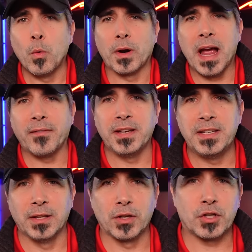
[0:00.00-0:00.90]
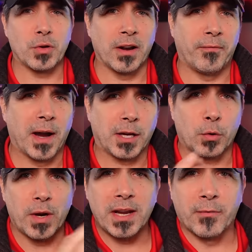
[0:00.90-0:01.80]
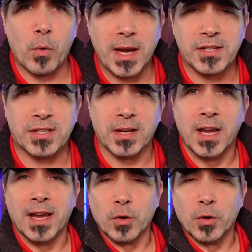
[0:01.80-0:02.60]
we're having dealers trying to find creative ways to